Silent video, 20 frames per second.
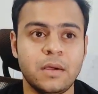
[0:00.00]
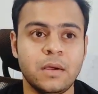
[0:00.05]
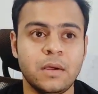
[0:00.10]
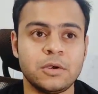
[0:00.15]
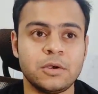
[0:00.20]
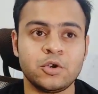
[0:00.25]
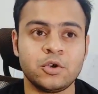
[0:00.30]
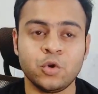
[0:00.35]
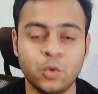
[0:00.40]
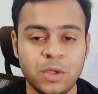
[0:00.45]

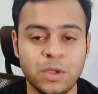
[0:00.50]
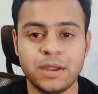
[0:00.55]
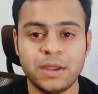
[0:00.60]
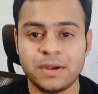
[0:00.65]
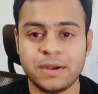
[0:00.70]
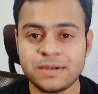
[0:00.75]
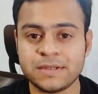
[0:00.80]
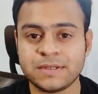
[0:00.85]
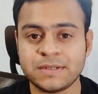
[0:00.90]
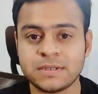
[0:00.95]
2
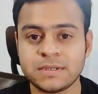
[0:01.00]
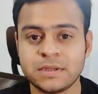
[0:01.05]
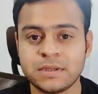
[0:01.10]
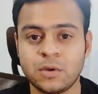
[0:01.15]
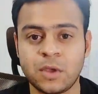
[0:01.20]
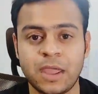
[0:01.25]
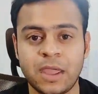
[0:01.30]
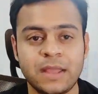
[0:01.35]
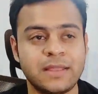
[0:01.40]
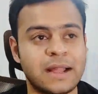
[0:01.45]
years.
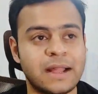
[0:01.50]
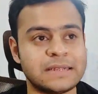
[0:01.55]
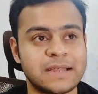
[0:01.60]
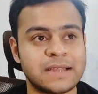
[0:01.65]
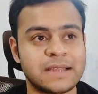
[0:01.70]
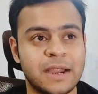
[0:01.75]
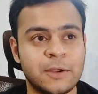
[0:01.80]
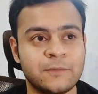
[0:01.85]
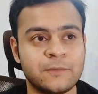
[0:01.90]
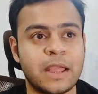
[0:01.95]
Okay, that's
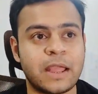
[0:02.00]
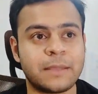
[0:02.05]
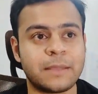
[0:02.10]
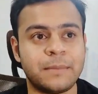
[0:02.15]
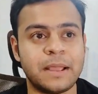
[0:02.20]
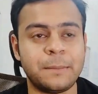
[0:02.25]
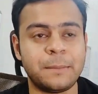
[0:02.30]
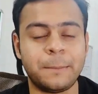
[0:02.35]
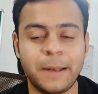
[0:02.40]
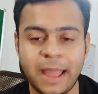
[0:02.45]
kind of like
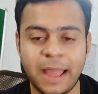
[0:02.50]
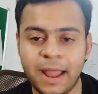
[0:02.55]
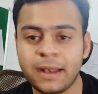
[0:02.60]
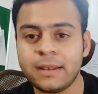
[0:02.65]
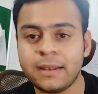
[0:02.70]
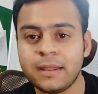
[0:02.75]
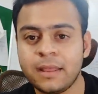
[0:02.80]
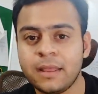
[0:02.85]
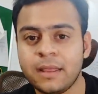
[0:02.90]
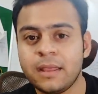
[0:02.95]
my
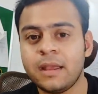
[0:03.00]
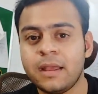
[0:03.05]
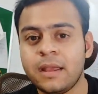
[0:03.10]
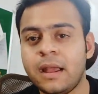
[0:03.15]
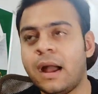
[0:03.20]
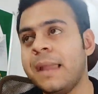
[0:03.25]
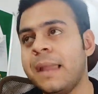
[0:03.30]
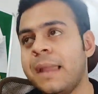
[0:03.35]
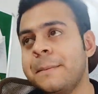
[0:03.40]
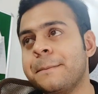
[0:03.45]
plan.
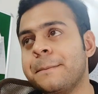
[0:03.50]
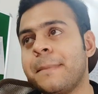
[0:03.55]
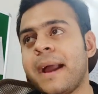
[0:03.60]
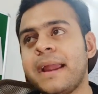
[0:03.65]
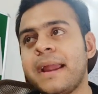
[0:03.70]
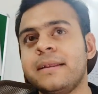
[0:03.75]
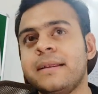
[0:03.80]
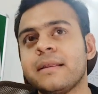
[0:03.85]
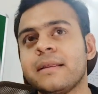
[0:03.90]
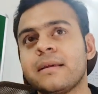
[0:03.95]
I
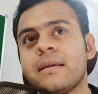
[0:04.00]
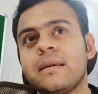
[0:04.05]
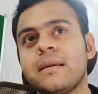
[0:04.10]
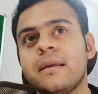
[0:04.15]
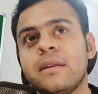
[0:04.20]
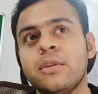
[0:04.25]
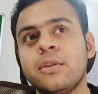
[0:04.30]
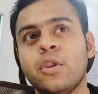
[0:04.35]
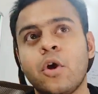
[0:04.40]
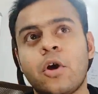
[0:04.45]
might
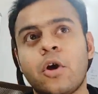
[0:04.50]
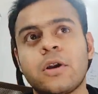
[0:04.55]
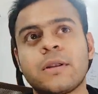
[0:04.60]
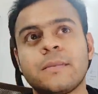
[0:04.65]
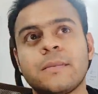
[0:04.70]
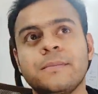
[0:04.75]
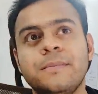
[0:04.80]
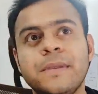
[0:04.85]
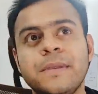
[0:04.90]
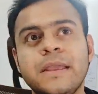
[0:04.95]

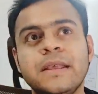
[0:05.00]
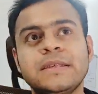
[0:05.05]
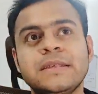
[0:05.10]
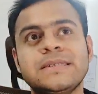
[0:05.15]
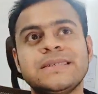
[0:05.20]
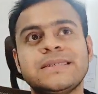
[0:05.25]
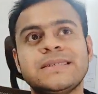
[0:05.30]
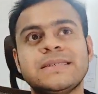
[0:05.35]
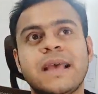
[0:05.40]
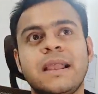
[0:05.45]
not be
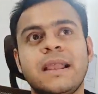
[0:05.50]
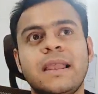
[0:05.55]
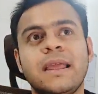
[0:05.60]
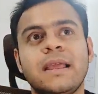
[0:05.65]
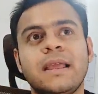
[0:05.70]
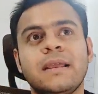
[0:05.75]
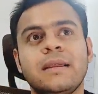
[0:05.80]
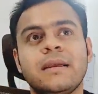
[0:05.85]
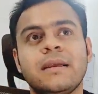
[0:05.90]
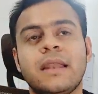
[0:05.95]

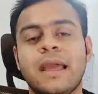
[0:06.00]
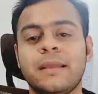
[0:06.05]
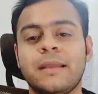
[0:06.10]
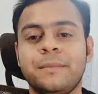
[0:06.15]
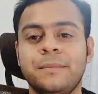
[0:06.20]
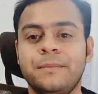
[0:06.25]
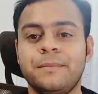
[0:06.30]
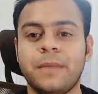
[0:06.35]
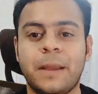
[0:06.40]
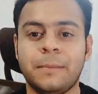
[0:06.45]
selling,
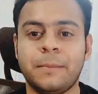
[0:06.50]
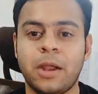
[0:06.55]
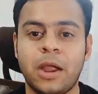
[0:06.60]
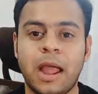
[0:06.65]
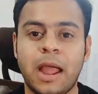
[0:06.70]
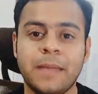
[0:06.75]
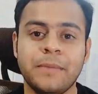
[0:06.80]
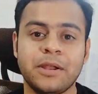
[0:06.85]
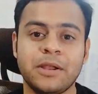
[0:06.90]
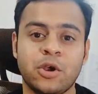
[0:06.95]
I
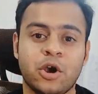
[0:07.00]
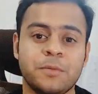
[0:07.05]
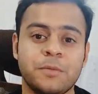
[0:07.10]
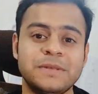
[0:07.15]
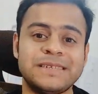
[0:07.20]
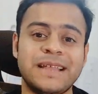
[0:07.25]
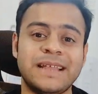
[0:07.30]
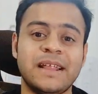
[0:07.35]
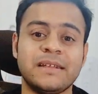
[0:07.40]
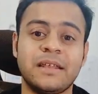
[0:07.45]
might not be
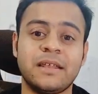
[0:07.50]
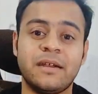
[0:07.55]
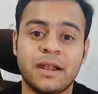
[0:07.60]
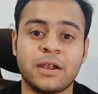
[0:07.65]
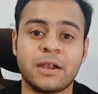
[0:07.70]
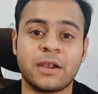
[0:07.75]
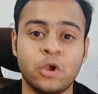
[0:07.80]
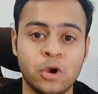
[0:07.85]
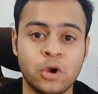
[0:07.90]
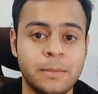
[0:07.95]
selling
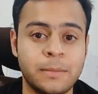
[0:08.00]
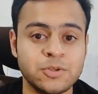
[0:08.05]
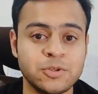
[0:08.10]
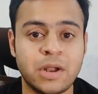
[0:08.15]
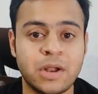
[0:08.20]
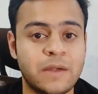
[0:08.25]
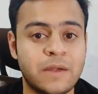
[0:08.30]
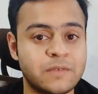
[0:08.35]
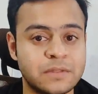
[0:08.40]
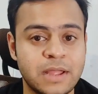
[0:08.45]
directly on Amazon
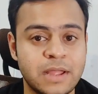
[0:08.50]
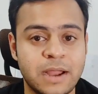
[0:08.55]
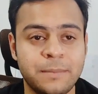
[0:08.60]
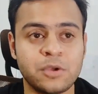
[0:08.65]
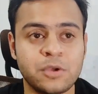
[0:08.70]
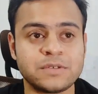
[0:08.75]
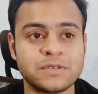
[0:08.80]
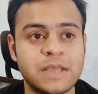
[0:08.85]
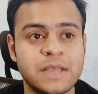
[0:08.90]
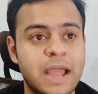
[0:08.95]
after that,
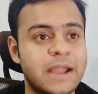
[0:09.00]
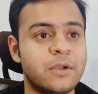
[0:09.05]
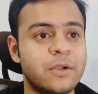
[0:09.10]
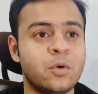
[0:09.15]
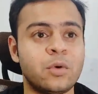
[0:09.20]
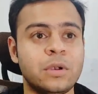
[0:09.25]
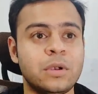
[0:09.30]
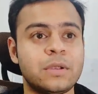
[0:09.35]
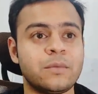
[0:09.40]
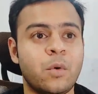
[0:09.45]
because I
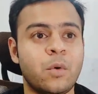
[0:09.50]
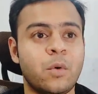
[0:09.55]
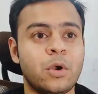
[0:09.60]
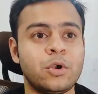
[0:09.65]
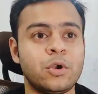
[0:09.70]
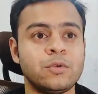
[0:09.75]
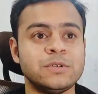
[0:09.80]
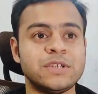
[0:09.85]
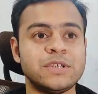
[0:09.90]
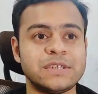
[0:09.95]
don't want
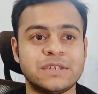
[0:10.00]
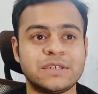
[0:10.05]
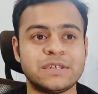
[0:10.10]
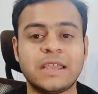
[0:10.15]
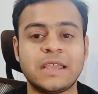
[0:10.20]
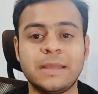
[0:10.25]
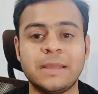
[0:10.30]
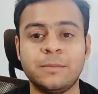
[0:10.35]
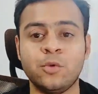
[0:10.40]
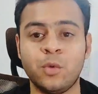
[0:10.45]
to just
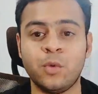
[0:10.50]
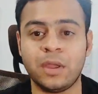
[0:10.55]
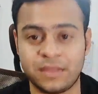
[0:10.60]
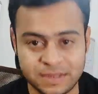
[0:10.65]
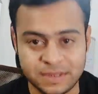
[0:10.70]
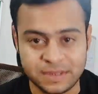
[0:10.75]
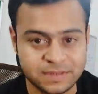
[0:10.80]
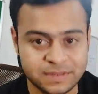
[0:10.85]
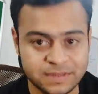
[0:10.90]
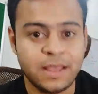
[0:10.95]
keep doing
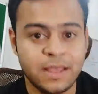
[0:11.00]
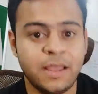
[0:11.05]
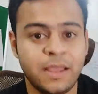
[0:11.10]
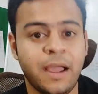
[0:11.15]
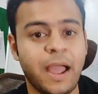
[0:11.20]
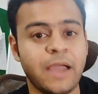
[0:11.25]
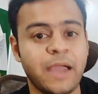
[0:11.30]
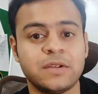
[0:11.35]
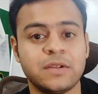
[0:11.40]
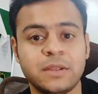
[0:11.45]
this. I
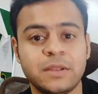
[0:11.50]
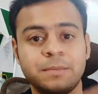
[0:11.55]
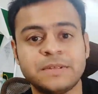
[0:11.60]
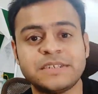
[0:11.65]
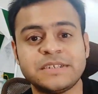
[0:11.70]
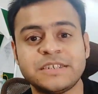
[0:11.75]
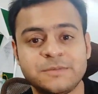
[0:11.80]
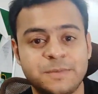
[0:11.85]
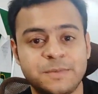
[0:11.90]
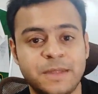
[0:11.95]
have other
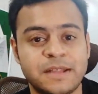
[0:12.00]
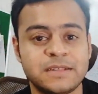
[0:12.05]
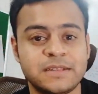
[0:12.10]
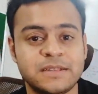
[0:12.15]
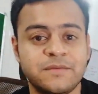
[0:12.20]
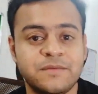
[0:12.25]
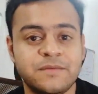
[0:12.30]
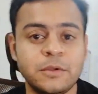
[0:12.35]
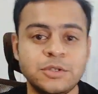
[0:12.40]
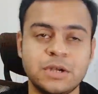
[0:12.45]
business plans in
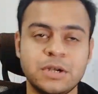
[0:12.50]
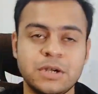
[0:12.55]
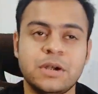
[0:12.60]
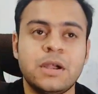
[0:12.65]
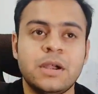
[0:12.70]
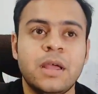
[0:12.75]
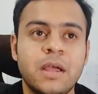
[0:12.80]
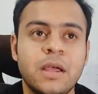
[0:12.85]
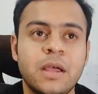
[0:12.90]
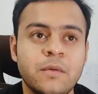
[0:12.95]
the
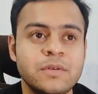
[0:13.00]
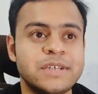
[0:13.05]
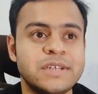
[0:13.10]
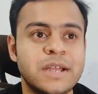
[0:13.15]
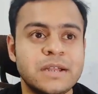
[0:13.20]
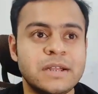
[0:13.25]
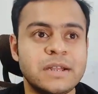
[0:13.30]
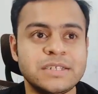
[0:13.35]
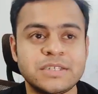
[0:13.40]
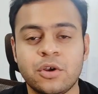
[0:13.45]
future which are
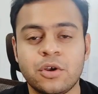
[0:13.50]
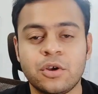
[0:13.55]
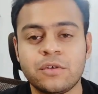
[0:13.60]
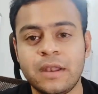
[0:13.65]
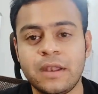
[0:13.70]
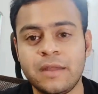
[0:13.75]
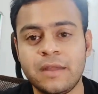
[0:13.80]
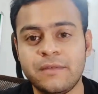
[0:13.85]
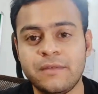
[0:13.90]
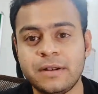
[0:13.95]
just not
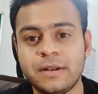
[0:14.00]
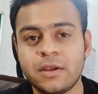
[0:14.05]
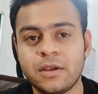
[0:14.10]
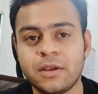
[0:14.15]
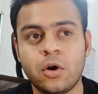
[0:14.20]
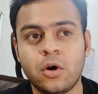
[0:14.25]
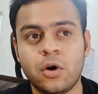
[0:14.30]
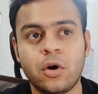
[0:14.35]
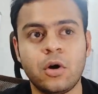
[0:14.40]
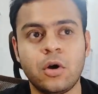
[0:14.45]
relevant
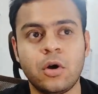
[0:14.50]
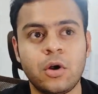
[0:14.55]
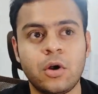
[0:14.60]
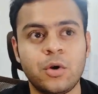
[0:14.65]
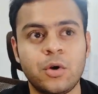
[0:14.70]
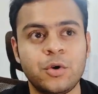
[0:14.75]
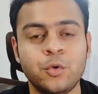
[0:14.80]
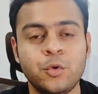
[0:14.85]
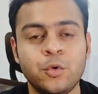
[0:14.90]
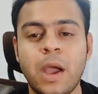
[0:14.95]

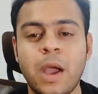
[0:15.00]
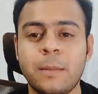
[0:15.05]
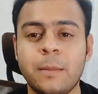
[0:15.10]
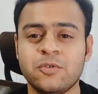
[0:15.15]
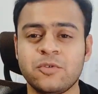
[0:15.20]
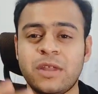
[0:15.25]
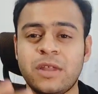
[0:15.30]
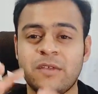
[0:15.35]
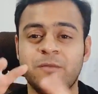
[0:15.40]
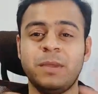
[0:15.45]
or to
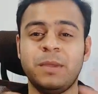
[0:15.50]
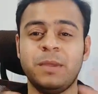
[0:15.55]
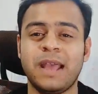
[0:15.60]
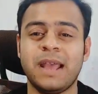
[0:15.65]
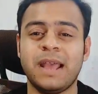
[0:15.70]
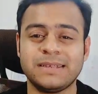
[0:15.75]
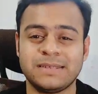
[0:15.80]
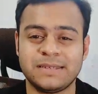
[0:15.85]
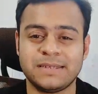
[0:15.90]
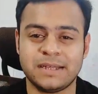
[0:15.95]
Amazon FBA
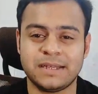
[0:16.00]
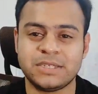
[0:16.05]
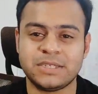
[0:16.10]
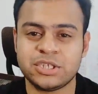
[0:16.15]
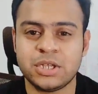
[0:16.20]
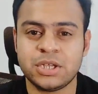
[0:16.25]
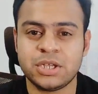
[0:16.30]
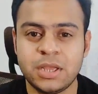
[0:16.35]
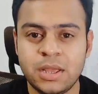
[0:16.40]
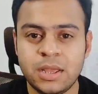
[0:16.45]
as such.
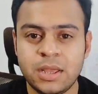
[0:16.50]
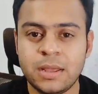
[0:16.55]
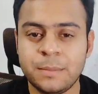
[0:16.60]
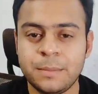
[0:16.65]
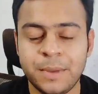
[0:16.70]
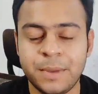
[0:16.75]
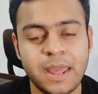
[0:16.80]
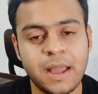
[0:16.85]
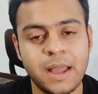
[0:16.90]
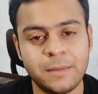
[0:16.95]

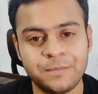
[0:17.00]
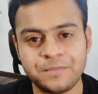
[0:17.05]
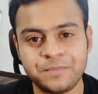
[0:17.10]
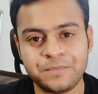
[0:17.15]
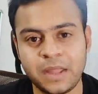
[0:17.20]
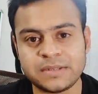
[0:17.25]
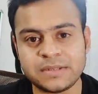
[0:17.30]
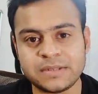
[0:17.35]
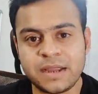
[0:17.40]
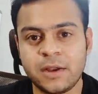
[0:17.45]
But yeah,
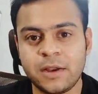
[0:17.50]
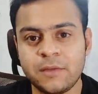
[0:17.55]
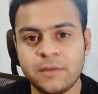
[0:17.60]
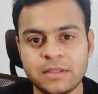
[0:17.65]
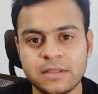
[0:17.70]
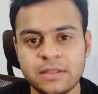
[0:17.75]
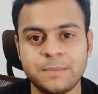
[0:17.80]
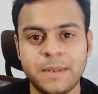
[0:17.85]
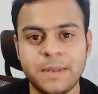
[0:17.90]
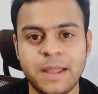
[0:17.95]
that's kind of
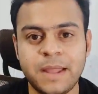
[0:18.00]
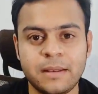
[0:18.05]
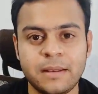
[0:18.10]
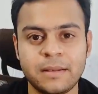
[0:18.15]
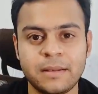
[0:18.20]
like the plan.